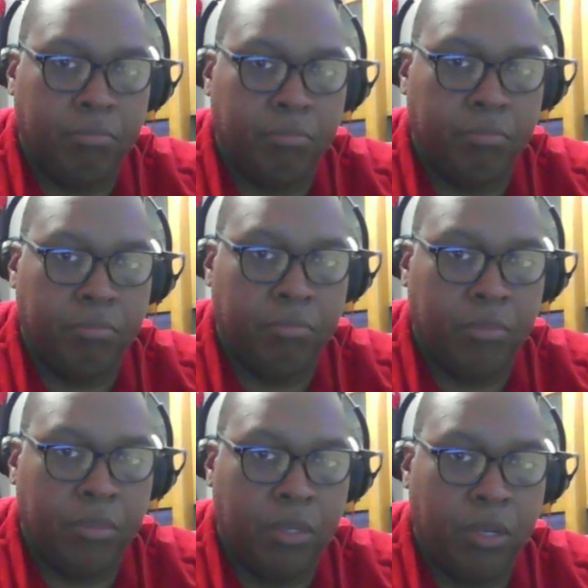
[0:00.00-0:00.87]

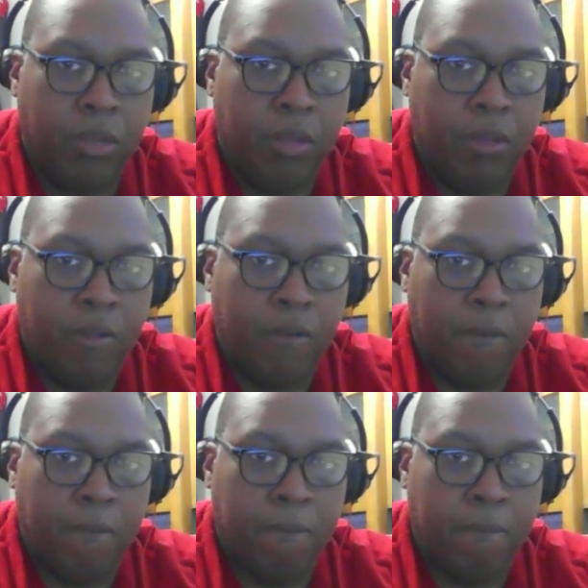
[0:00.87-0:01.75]

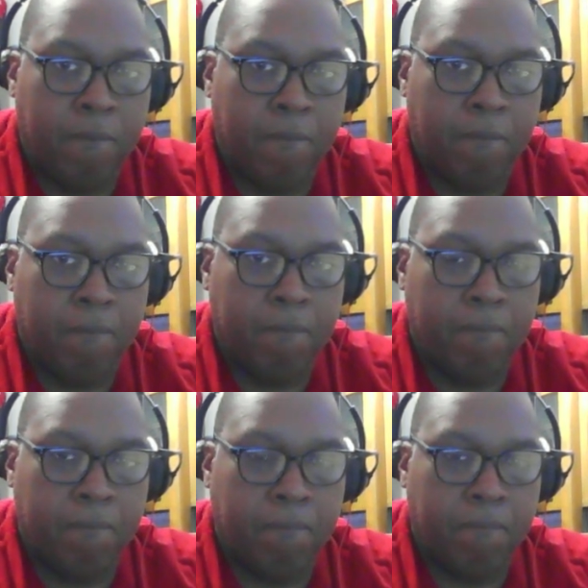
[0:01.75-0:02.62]

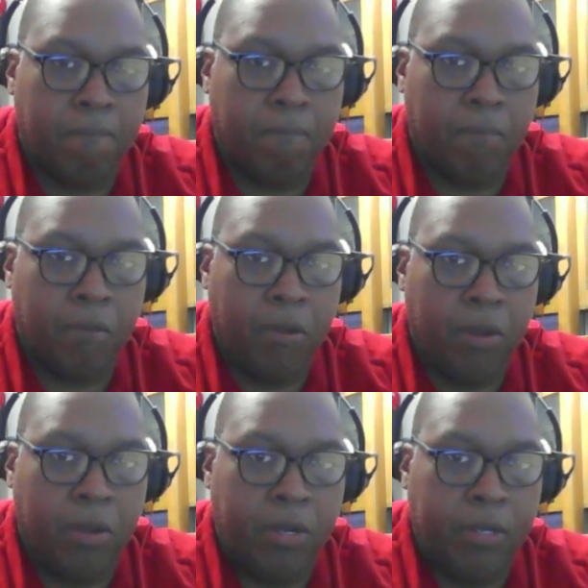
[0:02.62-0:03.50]

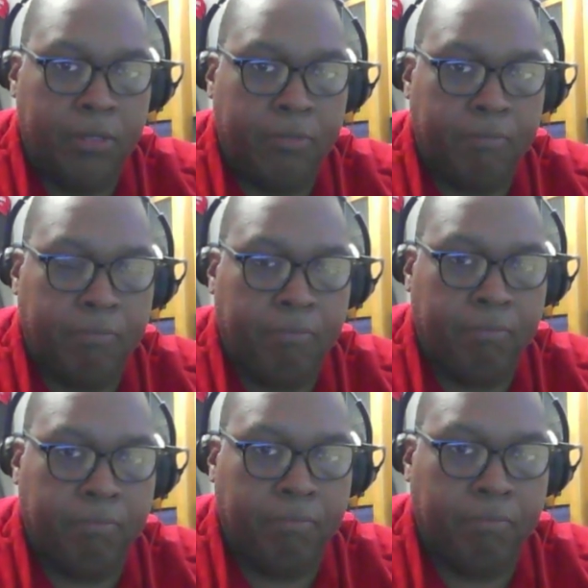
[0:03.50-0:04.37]

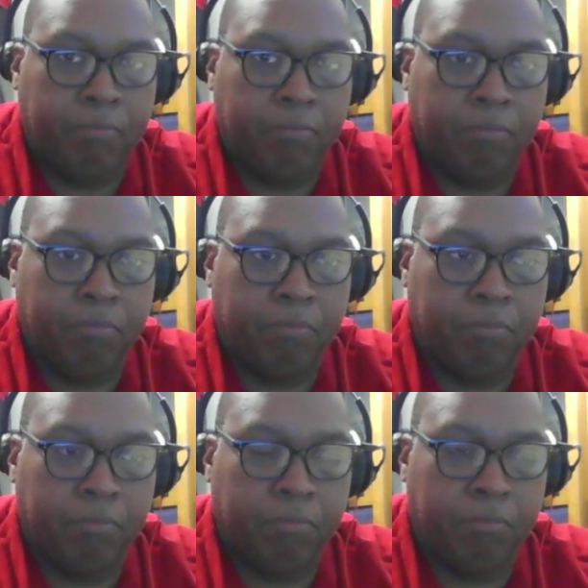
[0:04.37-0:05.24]

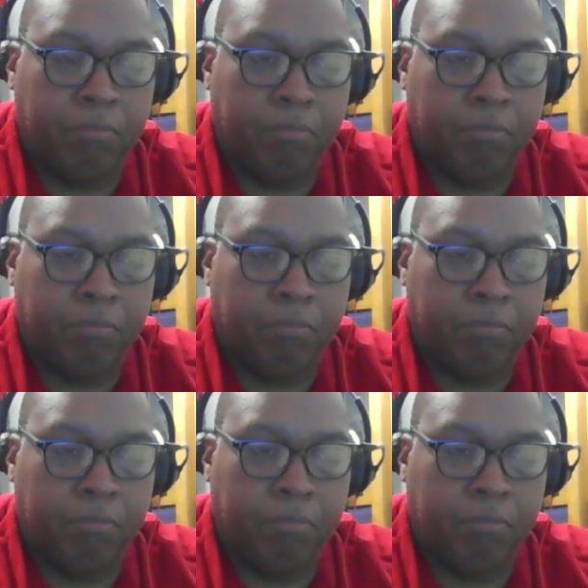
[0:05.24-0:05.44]
[no speech]